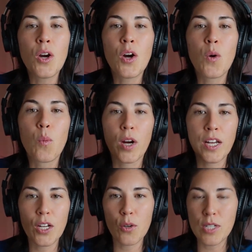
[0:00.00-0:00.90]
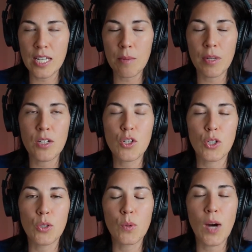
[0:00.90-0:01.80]
We're going to go deep
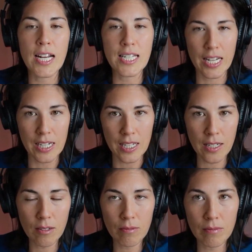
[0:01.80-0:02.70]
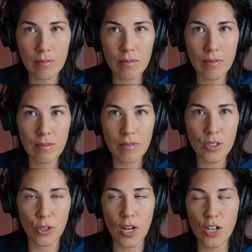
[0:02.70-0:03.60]
into identity. So
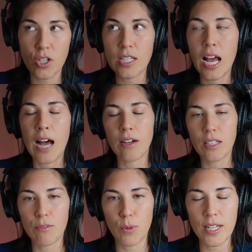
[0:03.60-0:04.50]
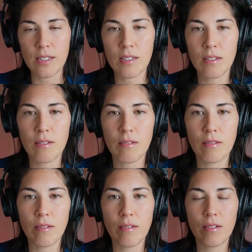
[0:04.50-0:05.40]
not just, I'm going to lift weights.
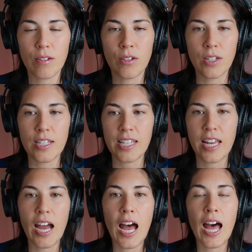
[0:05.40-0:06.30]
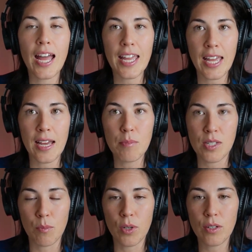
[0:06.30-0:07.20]
You're going to say, I am
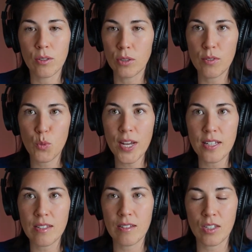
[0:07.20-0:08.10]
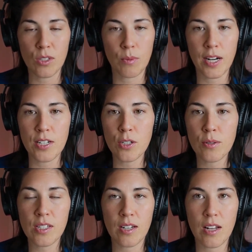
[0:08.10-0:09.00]
someone who lifts weights. This is what I do.
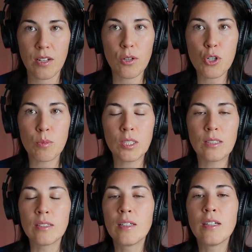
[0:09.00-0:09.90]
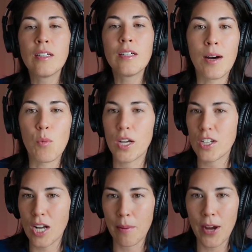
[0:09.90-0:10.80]
It's a non-negotiable. We're going to
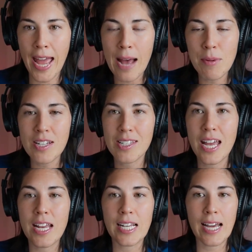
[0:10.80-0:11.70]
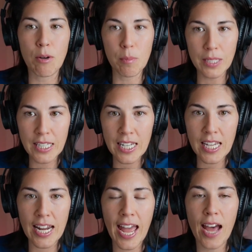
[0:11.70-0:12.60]
talk about habit design, accountability,
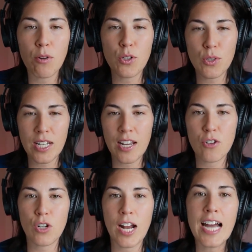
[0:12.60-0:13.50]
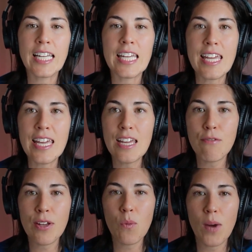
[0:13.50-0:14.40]
and how to stay on track
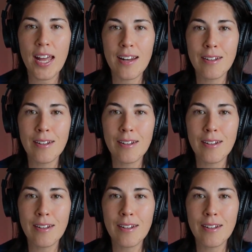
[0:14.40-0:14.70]
even when